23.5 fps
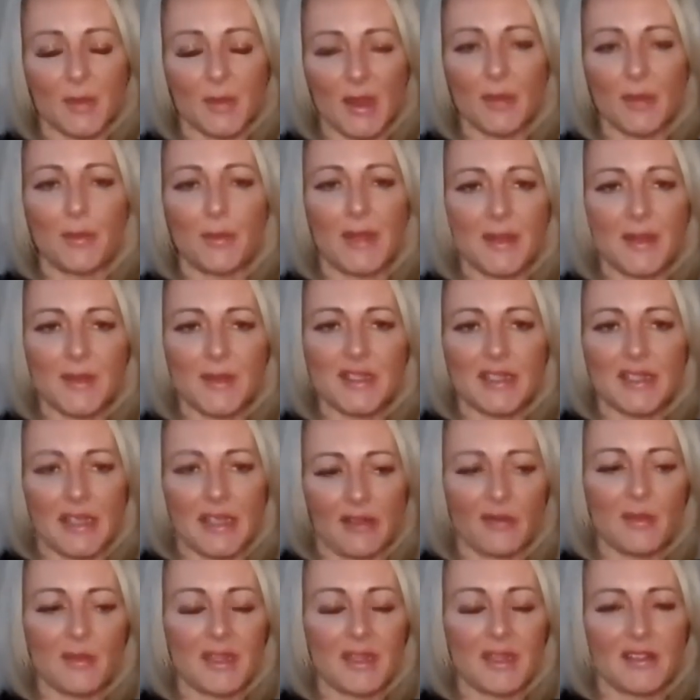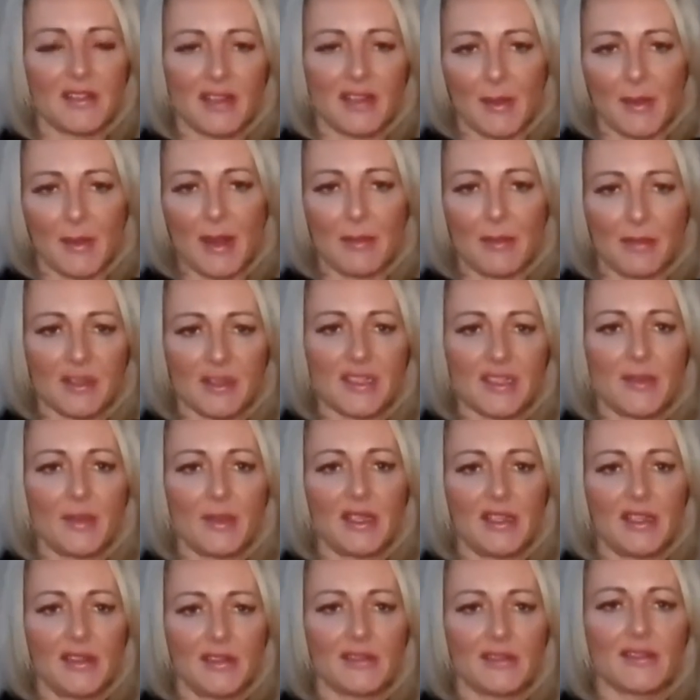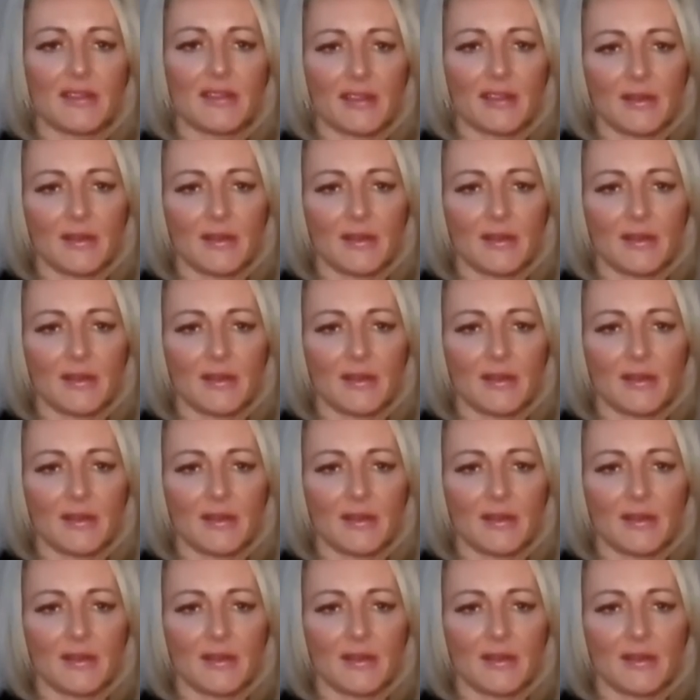but it beeps telling me to remember to breathe.